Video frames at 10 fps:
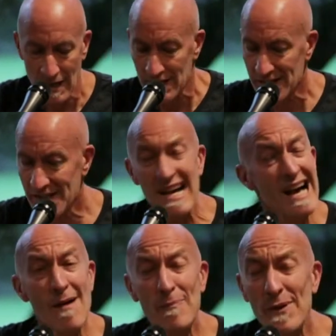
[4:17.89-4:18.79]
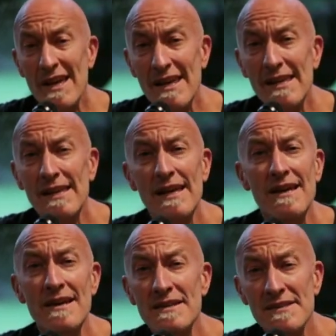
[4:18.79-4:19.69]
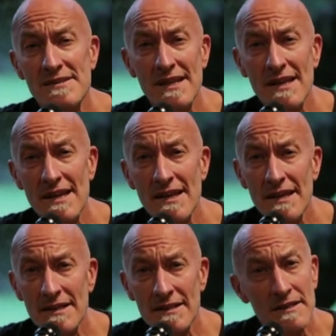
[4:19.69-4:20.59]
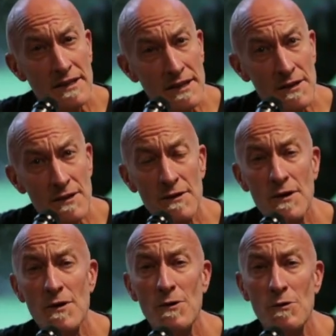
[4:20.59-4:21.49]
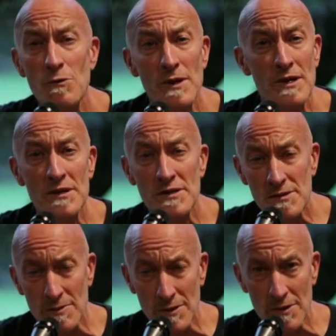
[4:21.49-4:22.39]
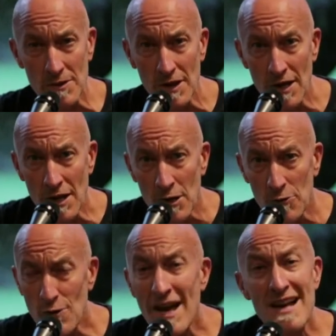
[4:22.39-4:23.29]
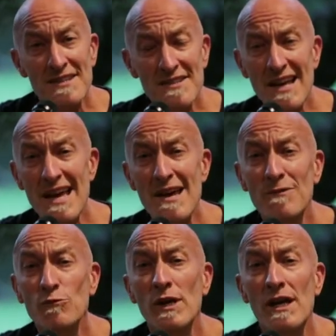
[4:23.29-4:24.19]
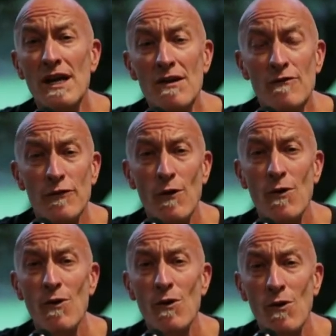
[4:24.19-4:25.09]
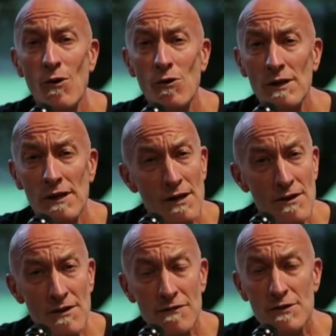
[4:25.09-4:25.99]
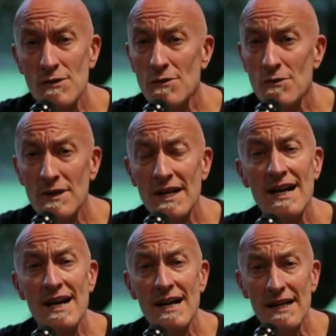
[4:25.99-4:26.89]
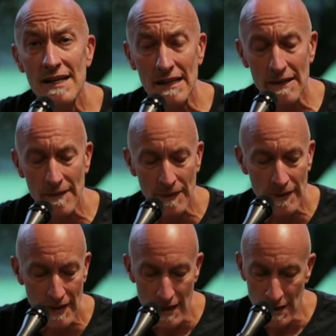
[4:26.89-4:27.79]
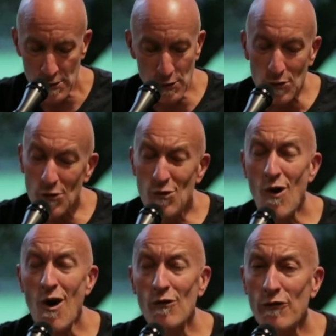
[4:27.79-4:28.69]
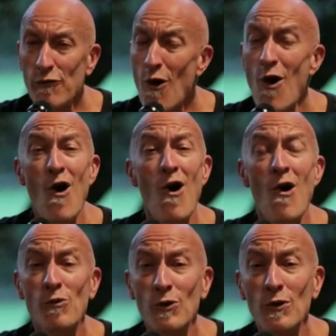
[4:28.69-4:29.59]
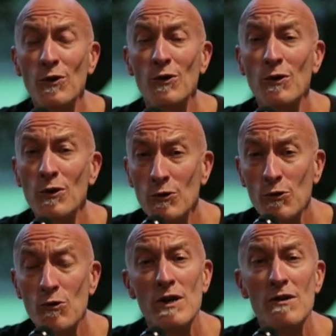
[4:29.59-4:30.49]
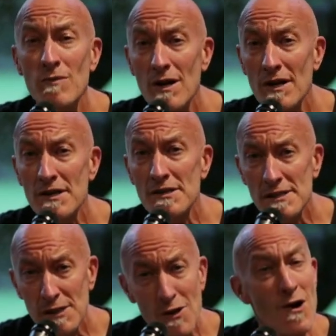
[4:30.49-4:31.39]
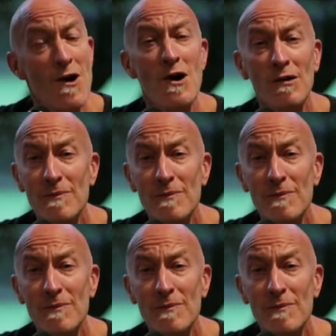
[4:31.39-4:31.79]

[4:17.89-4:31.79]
Stop and listen, hear the whisper, rest and wait for love to guide. To walk forward, we must look